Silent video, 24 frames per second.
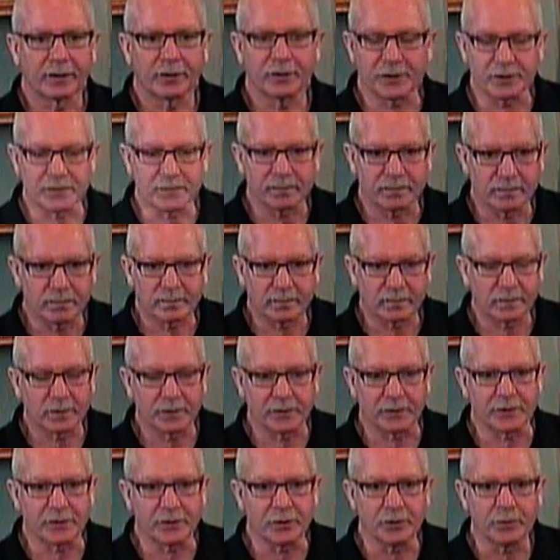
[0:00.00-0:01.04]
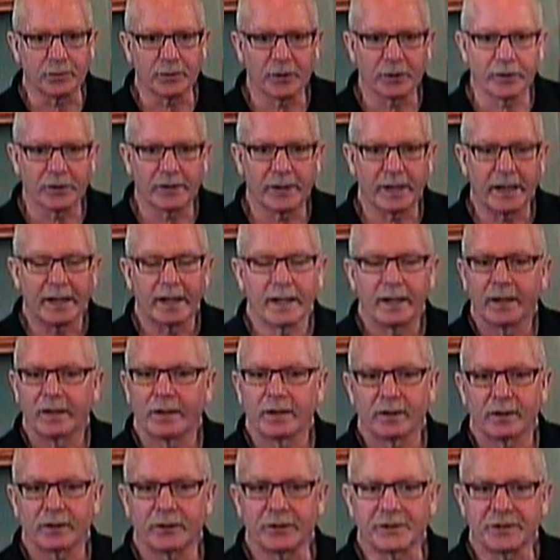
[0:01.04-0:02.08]
good-humored,
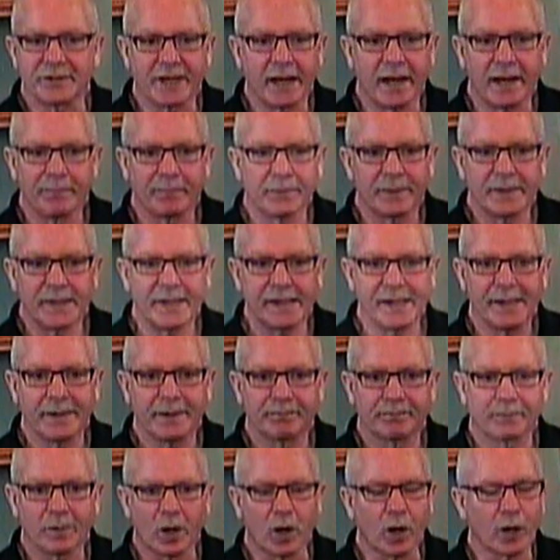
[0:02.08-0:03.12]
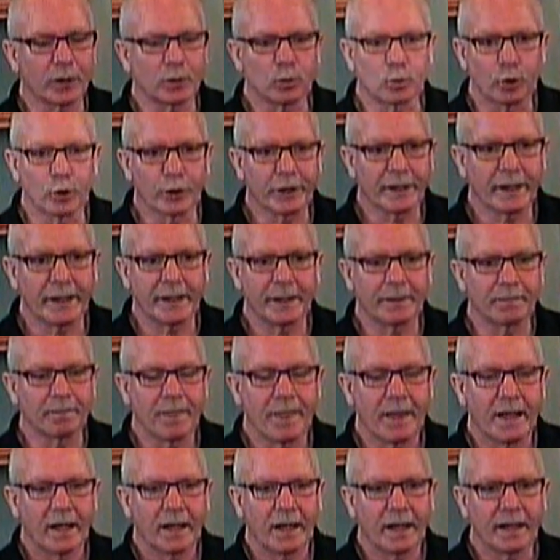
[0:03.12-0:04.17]
good company,
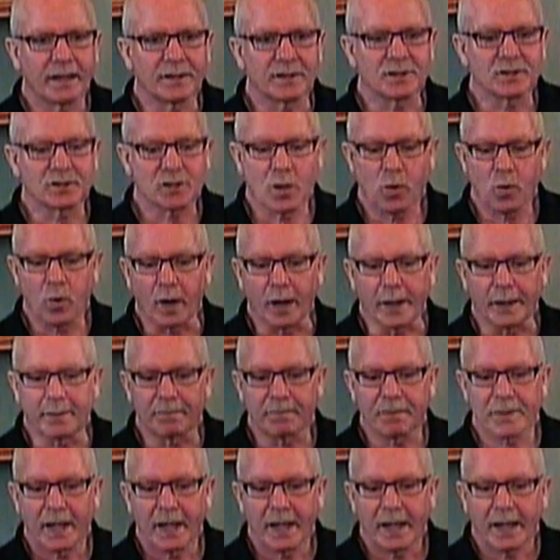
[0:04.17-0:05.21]
hardworking, and so on.